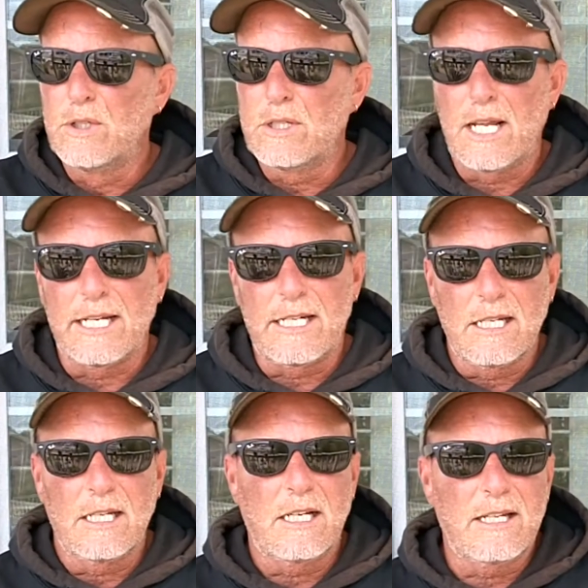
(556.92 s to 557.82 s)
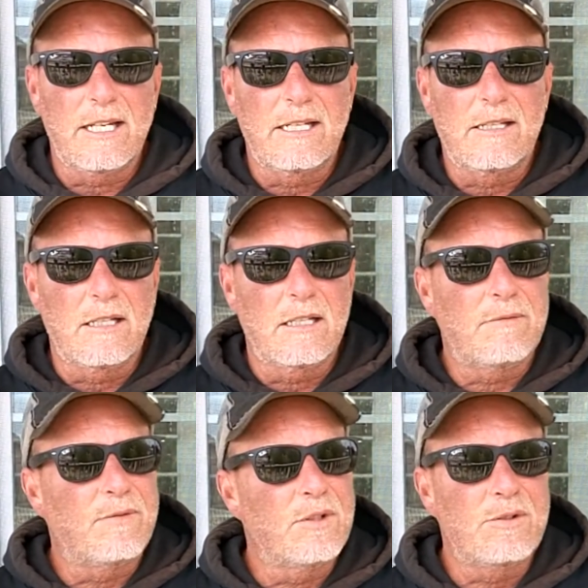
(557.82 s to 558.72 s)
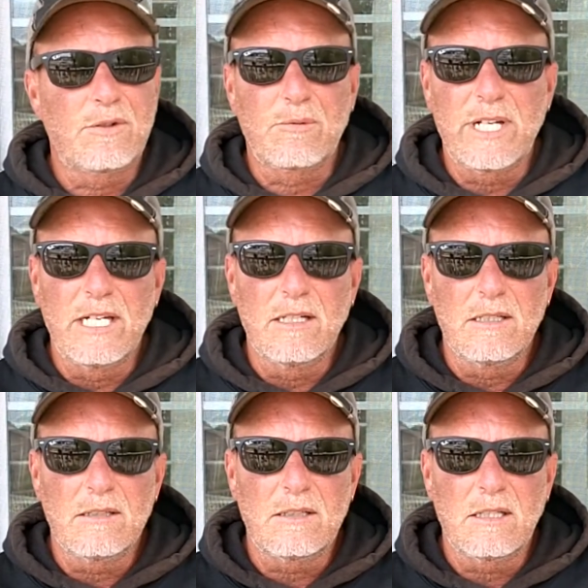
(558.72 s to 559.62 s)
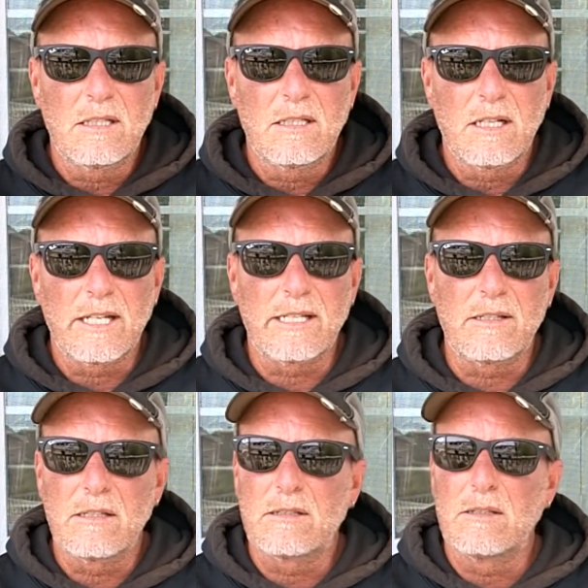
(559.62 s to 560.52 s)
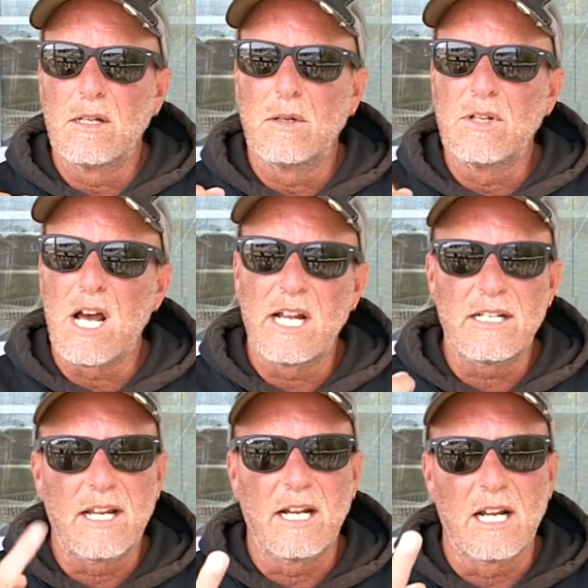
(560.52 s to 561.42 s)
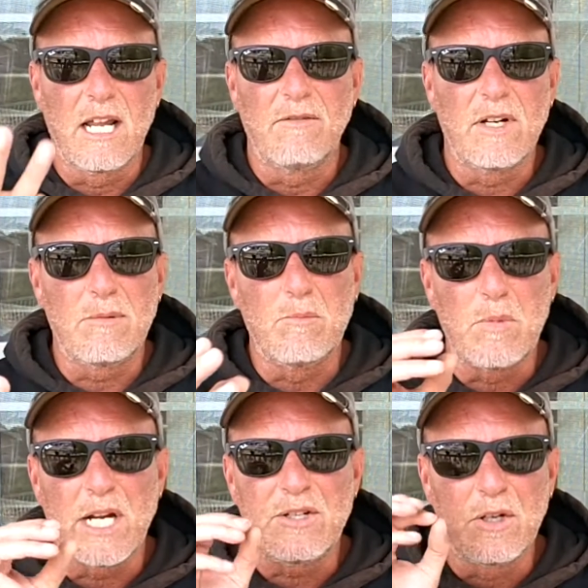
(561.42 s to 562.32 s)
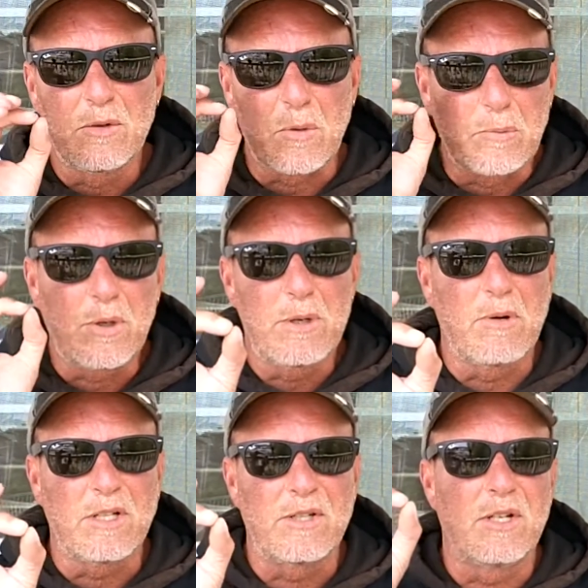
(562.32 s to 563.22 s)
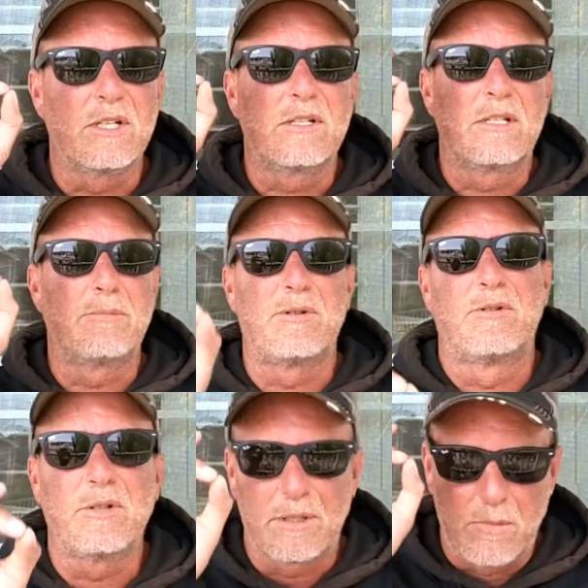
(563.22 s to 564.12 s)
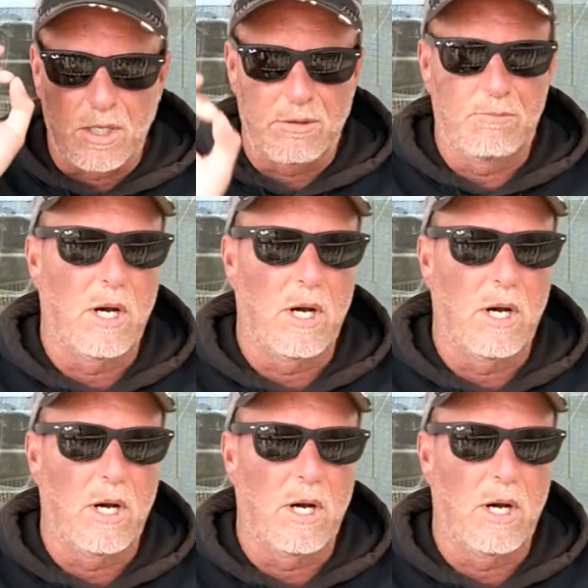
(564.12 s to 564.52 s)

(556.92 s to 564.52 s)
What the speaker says: for like, I think the first 3 years, I think 9, 10, 11, my shows were pretty much just tips and tricks about